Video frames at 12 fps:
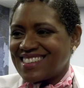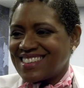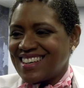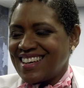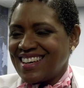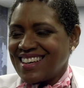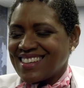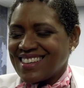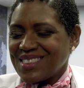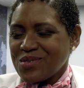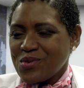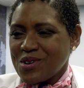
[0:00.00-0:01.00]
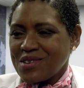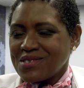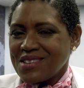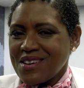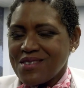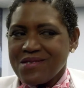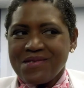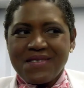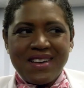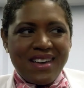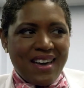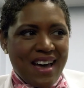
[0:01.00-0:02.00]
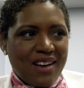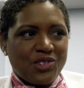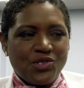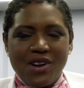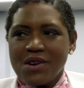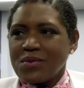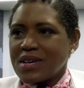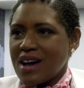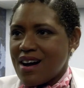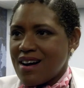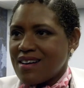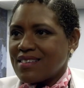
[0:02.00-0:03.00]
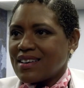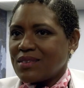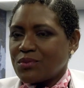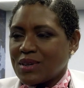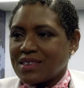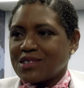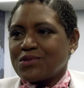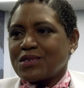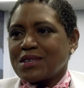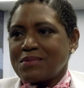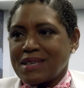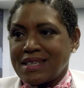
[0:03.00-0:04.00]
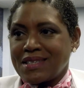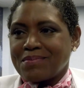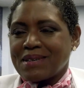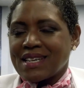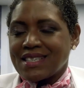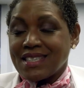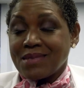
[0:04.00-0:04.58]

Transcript: and let the world know how strong we are and what this really means, because